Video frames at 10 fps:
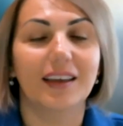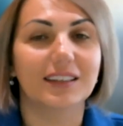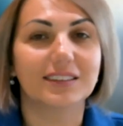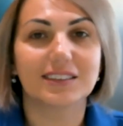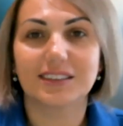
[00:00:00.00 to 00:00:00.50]

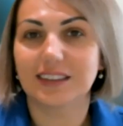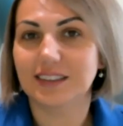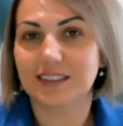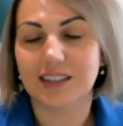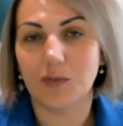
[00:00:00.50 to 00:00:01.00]
It's still
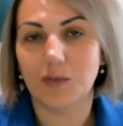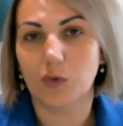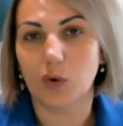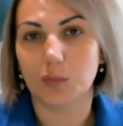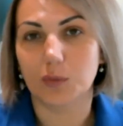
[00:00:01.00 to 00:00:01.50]
the same
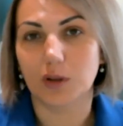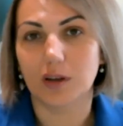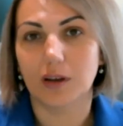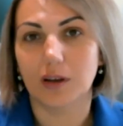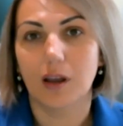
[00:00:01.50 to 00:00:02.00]

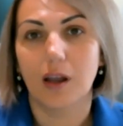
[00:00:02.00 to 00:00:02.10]
formula.